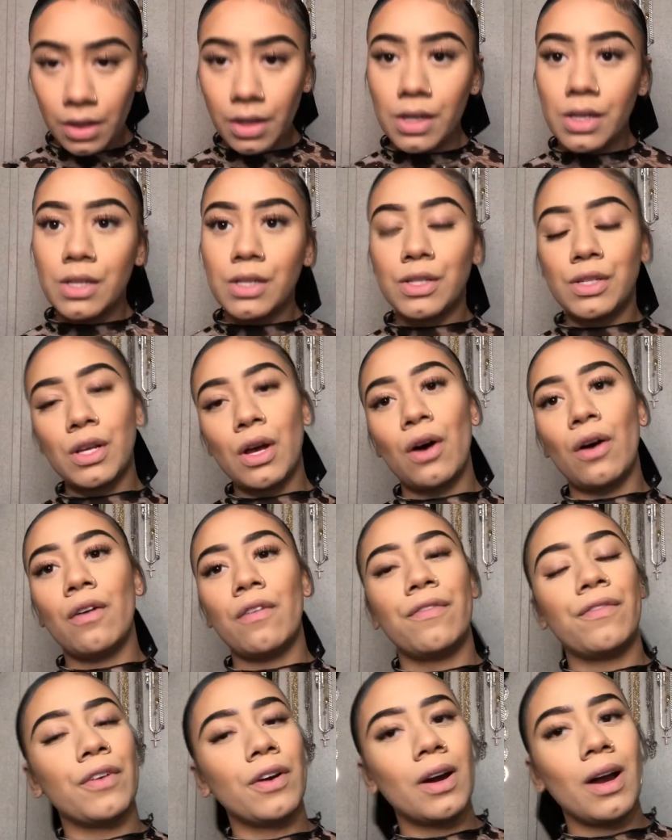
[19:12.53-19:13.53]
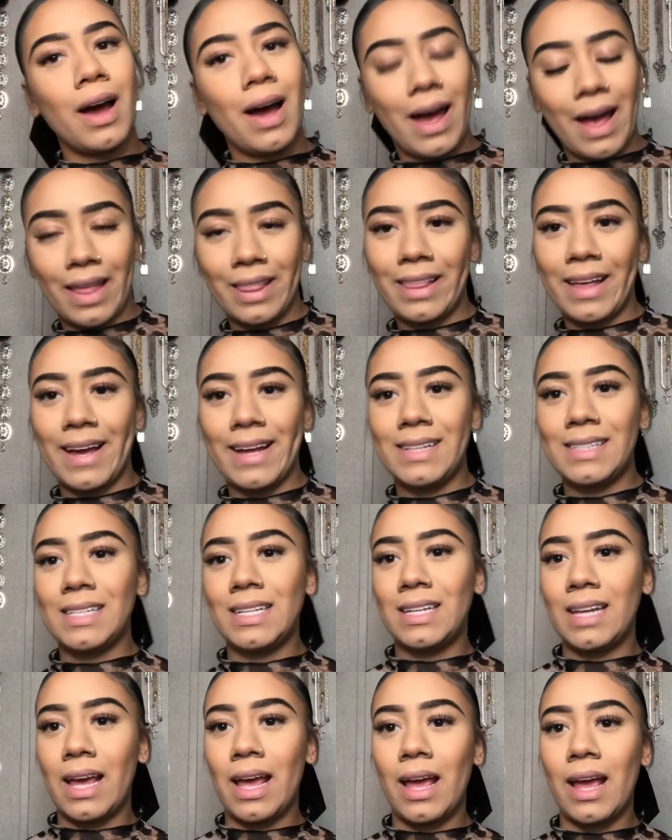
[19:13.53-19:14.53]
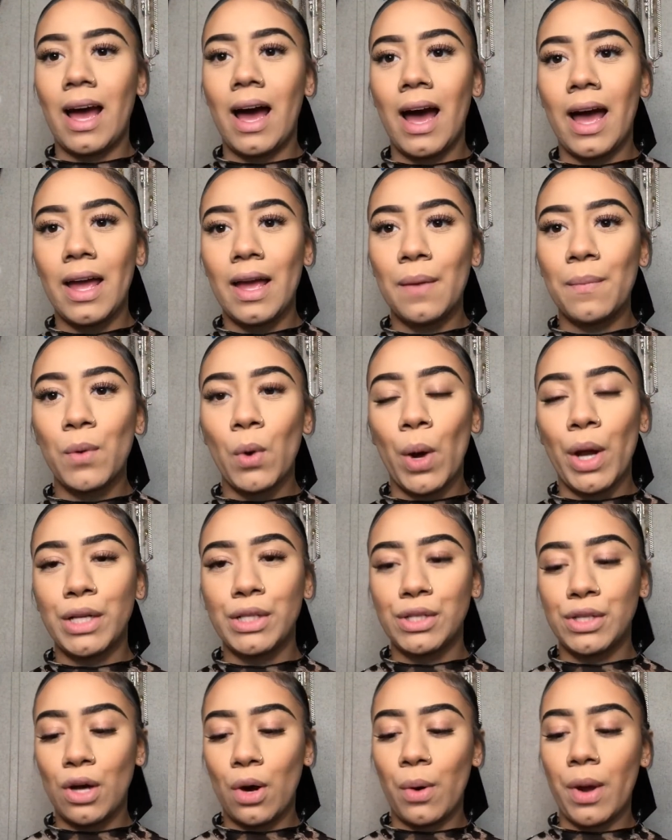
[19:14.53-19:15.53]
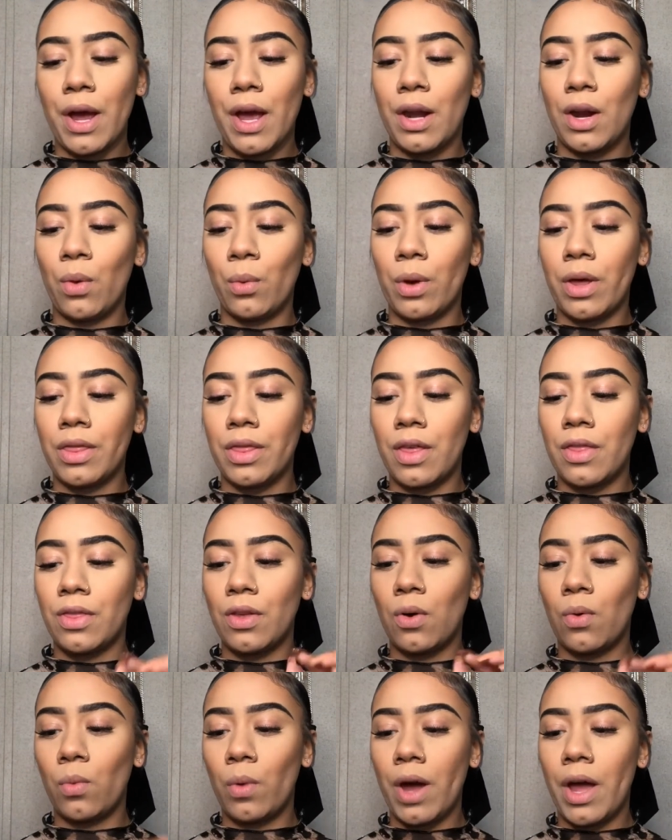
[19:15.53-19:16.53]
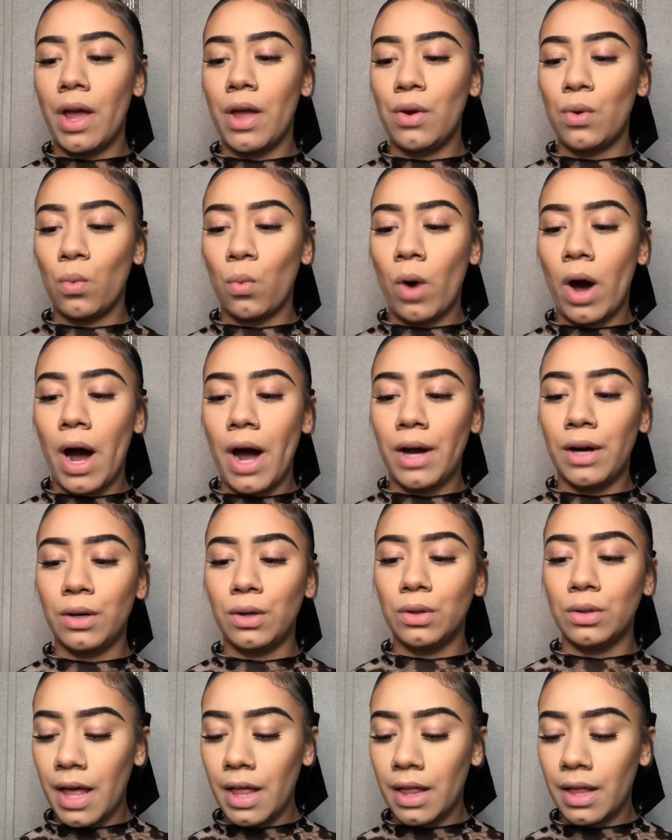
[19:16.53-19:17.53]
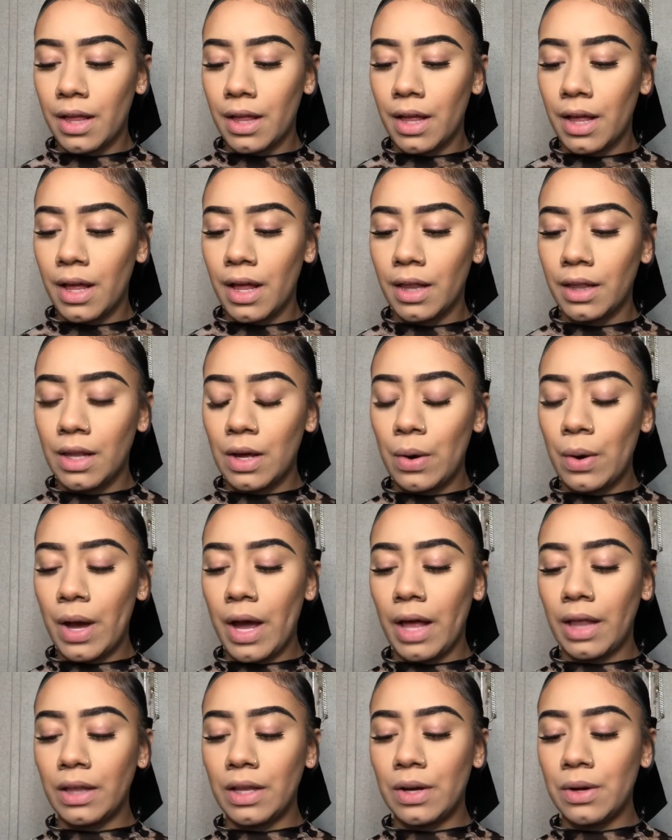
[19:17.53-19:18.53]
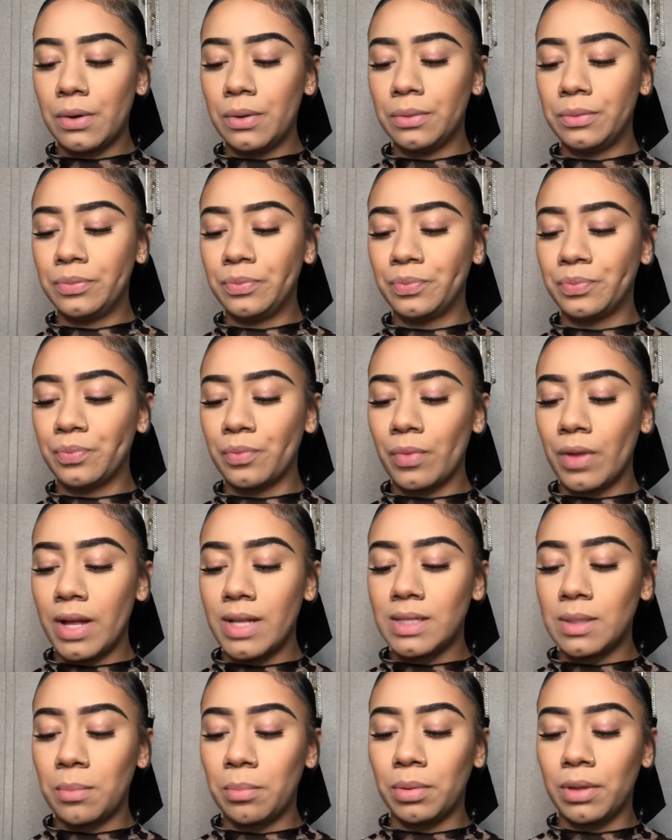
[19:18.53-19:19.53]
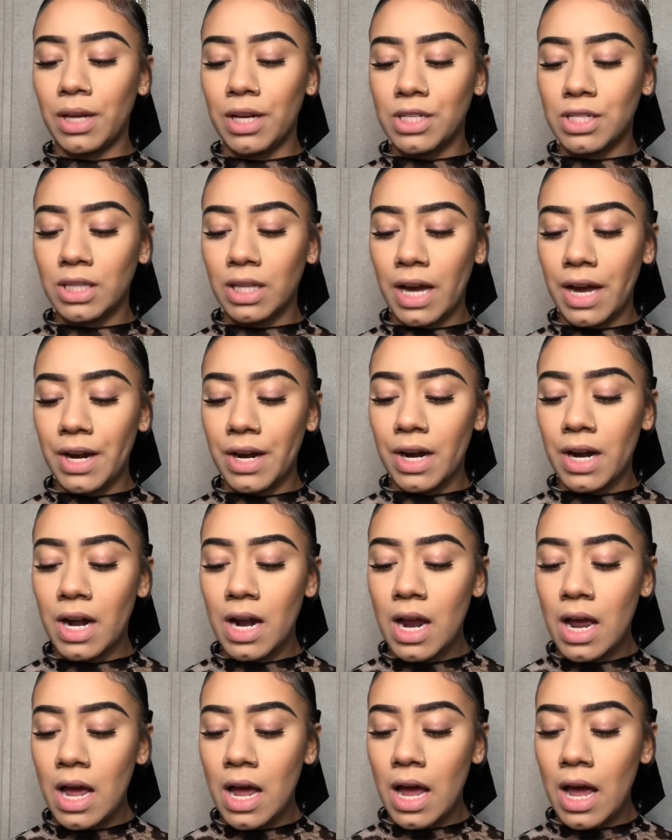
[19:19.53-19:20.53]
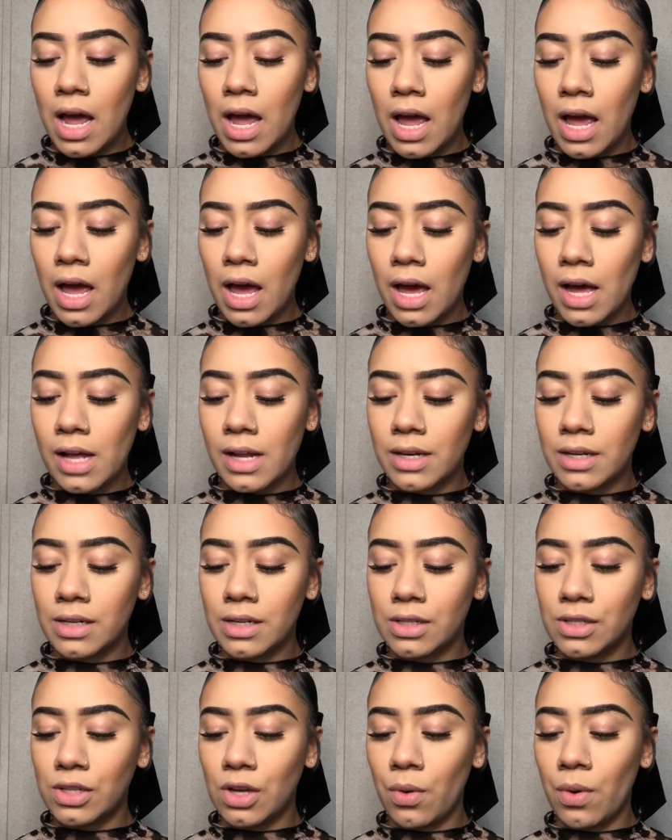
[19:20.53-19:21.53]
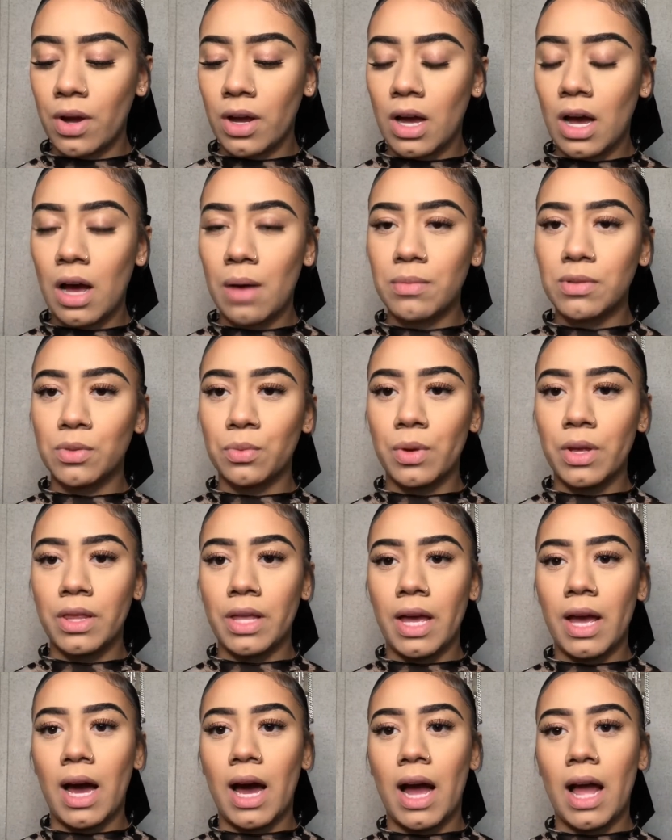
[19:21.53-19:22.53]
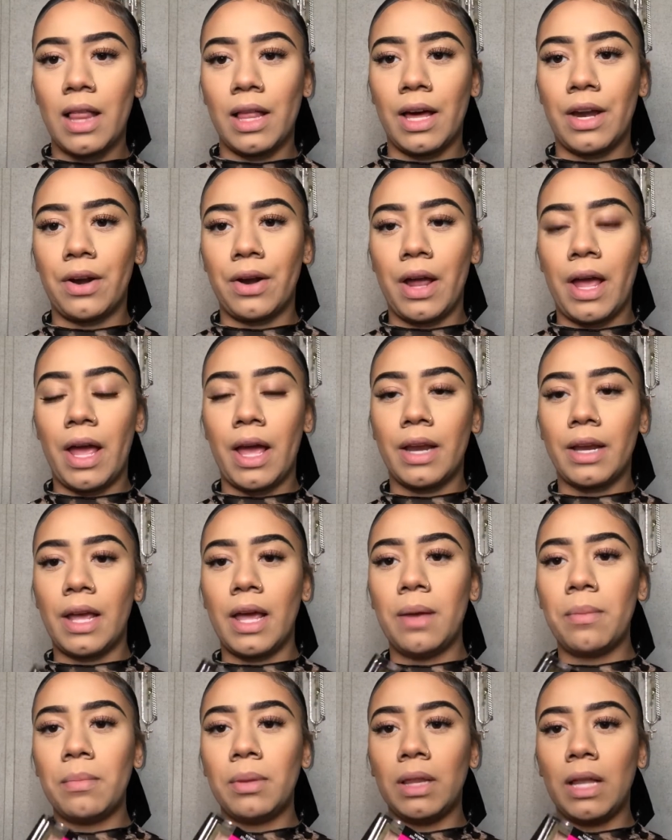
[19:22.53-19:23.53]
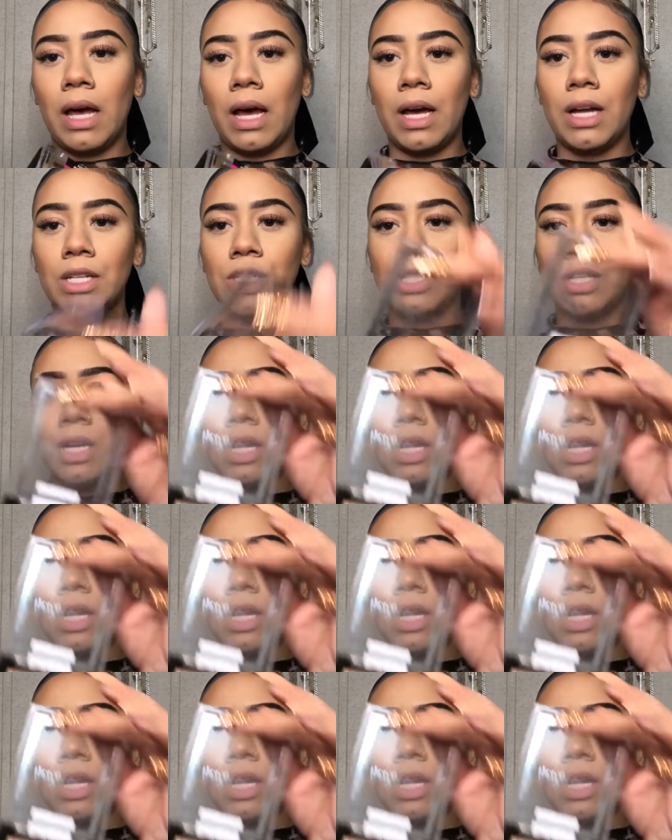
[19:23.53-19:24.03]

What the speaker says: So for highlight today, I am going to go in with the Wet n Wild Hello Halo. It's a blush lighter, and so it comes with a highlighter and a blush.